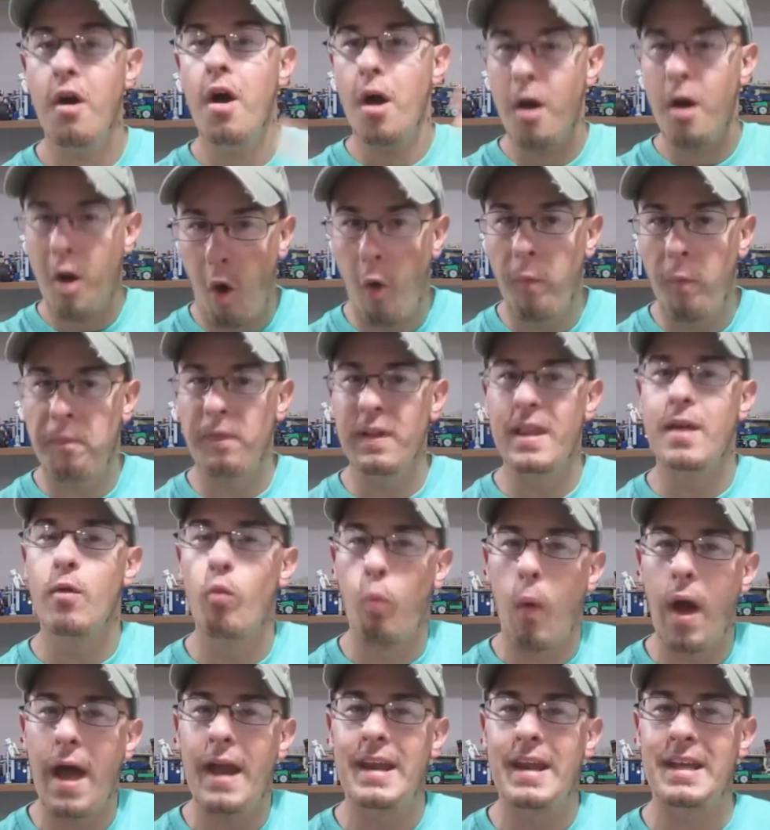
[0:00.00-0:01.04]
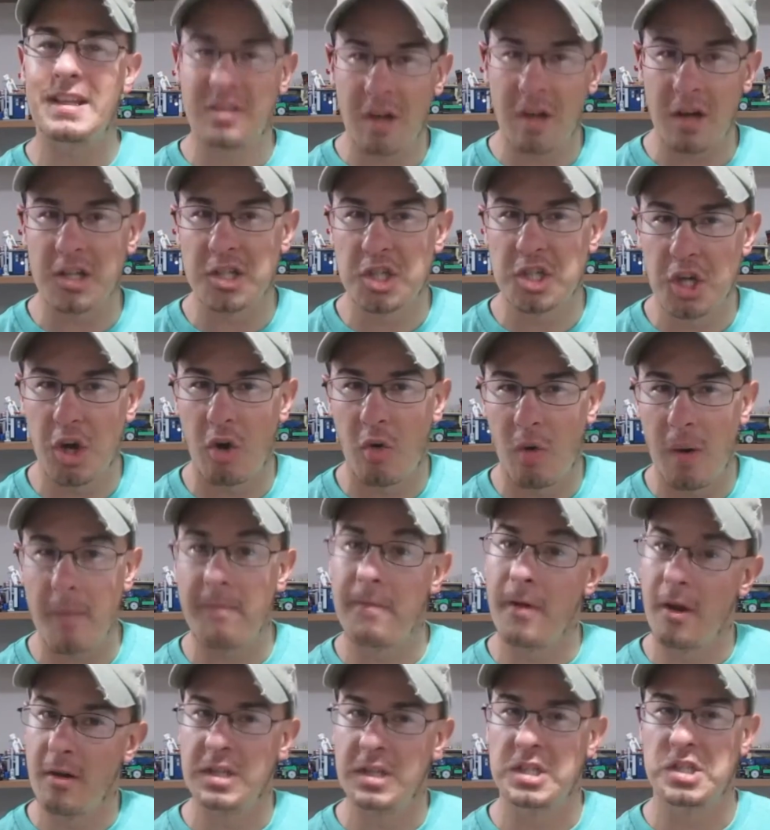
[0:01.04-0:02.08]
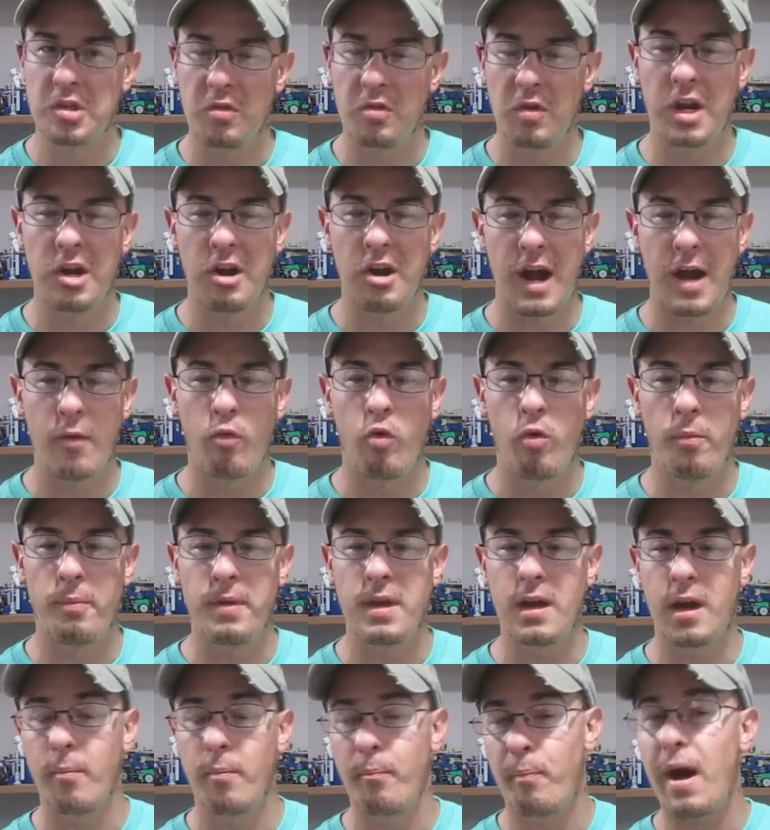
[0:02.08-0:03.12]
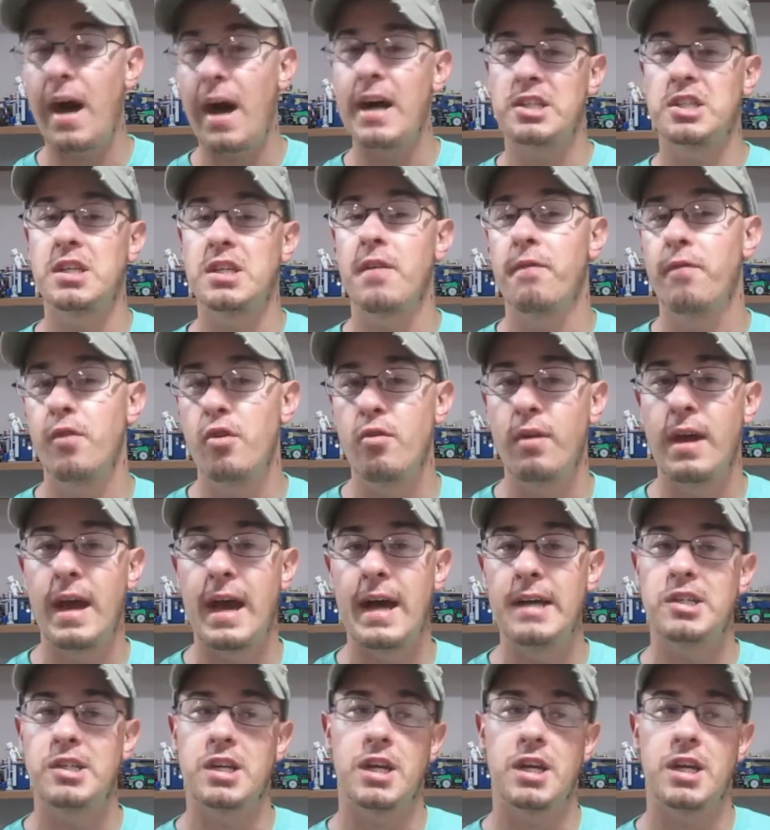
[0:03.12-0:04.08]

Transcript: Hopefully when it does show up very soon here, I will be unboxing it for you guys.